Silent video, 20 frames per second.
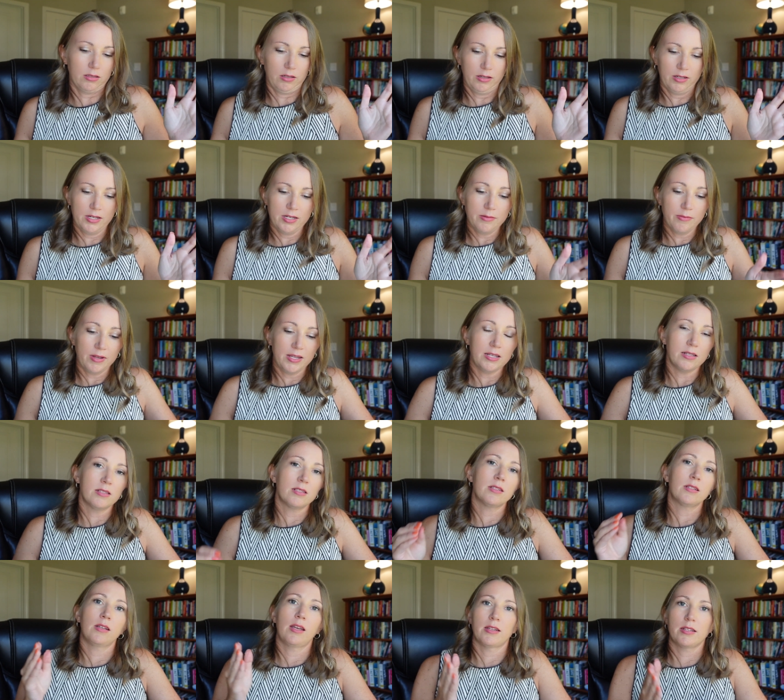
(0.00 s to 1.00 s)
Learning
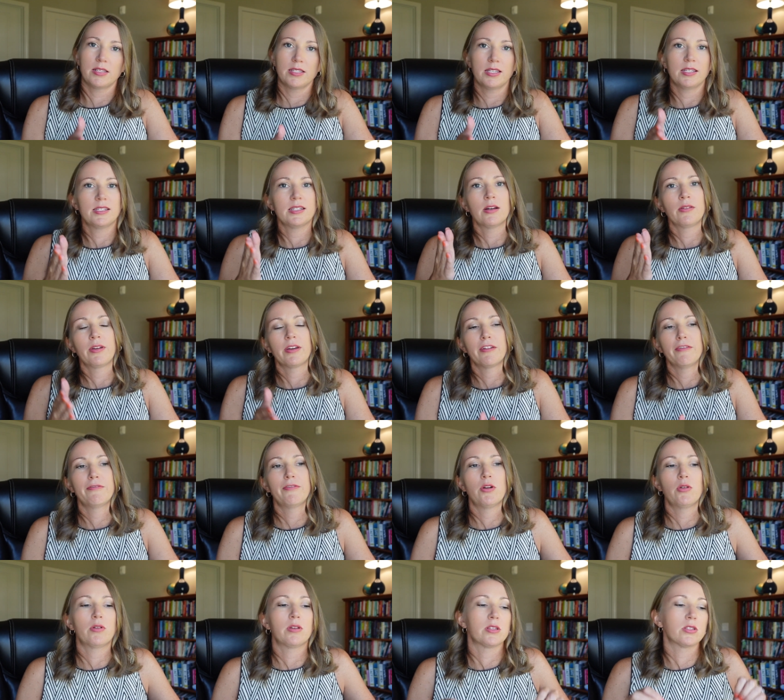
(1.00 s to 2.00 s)
means you get to sit down, get to
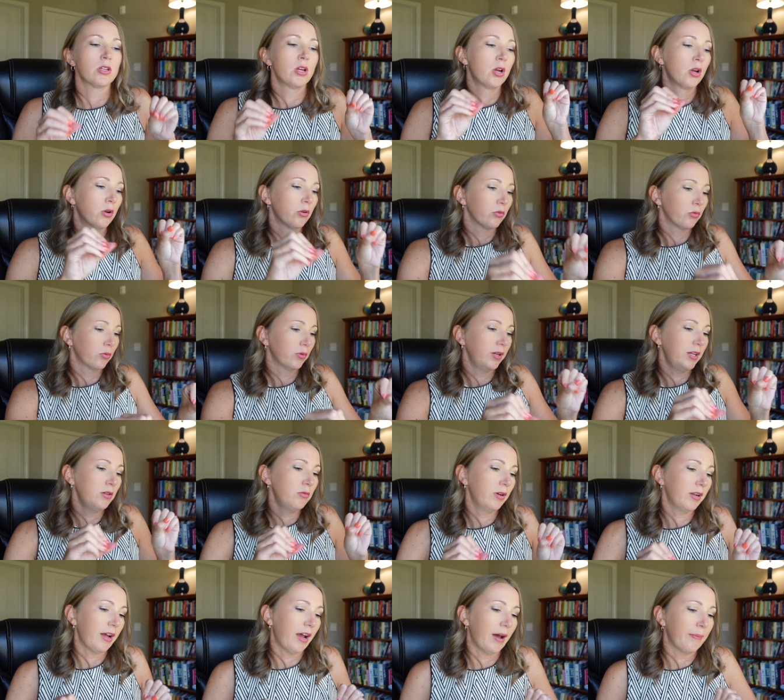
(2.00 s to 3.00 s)
focus, read
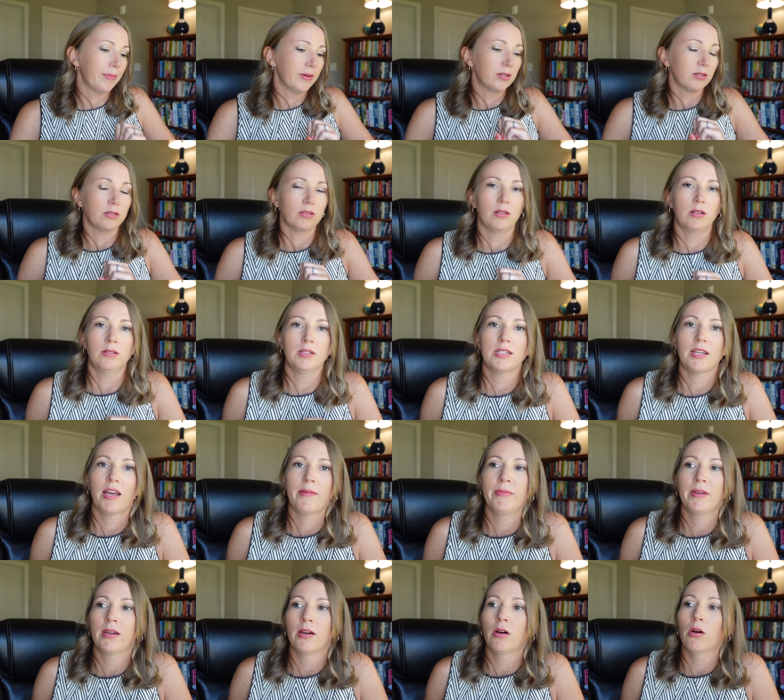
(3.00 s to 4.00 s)
what happened a long
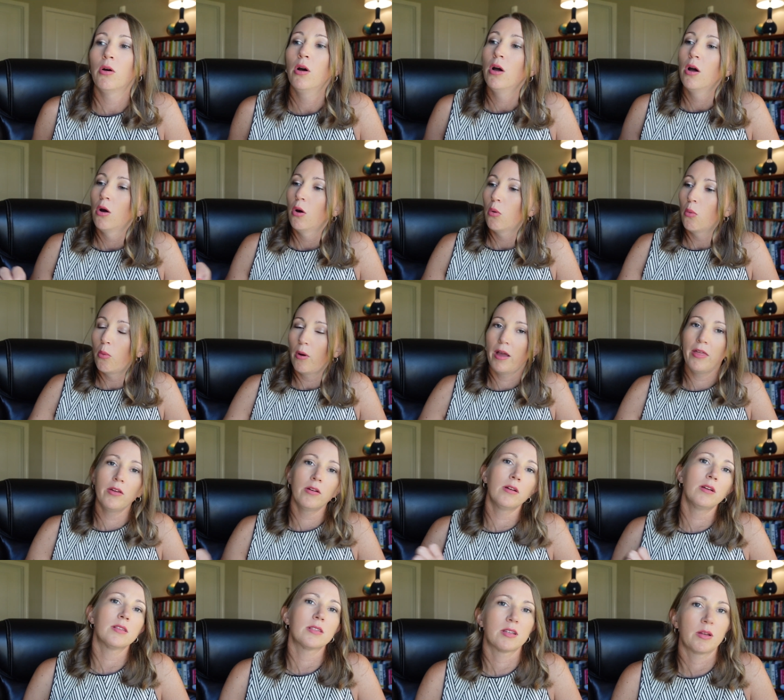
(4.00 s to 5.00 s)
time ago,
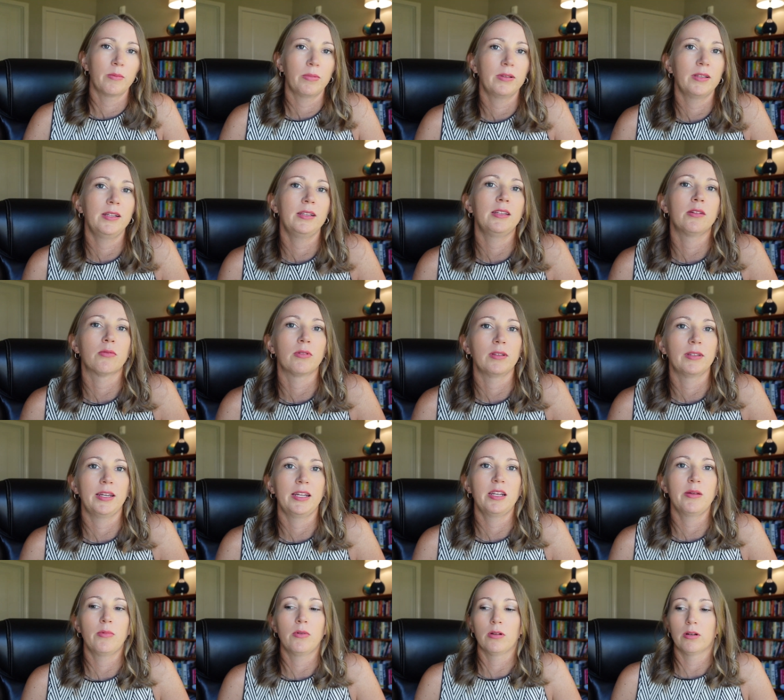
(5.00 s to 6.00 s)
whether it's completely
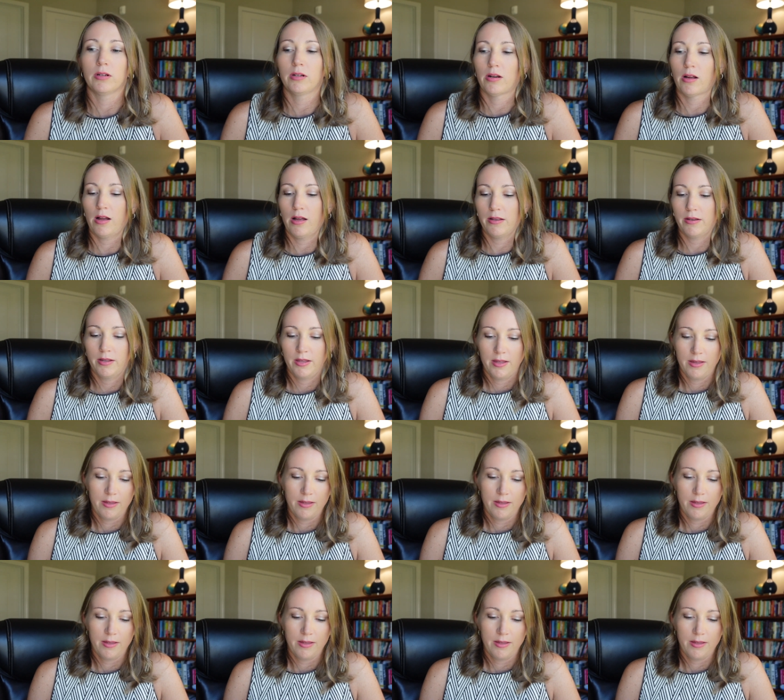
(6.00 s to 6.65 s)
relatable or not.